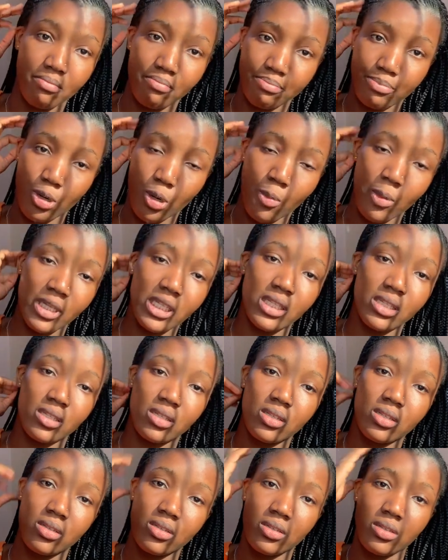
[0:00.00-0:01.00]

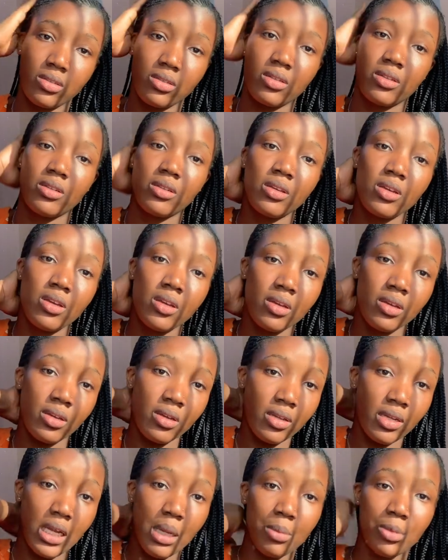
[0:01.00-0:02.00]
properties.
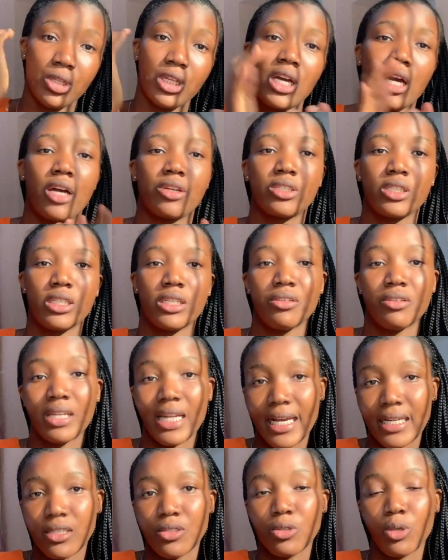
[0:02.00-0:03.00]
Lemon can actually
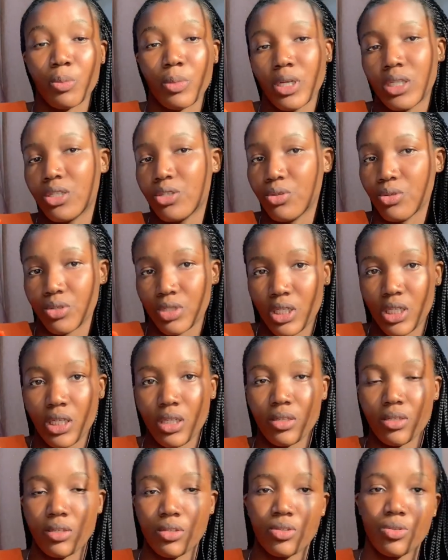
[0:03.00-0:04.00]
lighten or brighten your
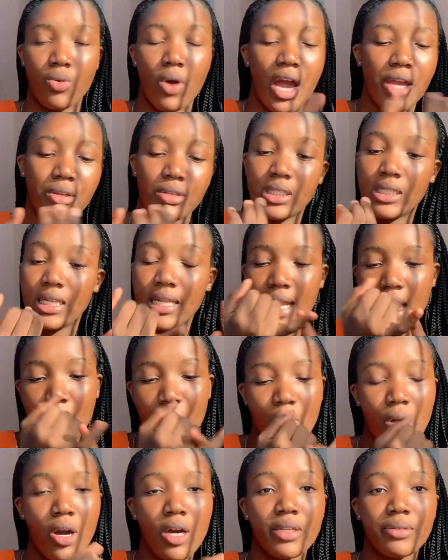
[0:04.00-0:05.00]
skin. So I used
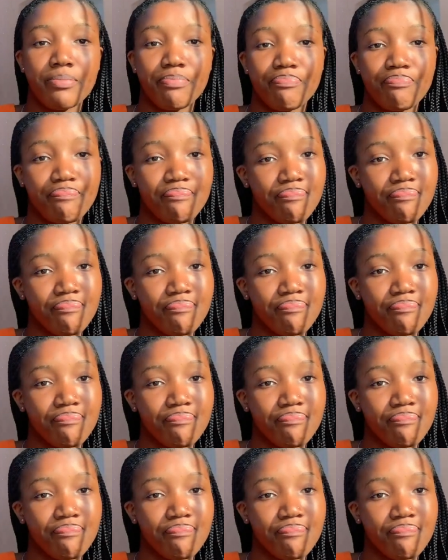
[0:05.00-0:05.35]
lemon,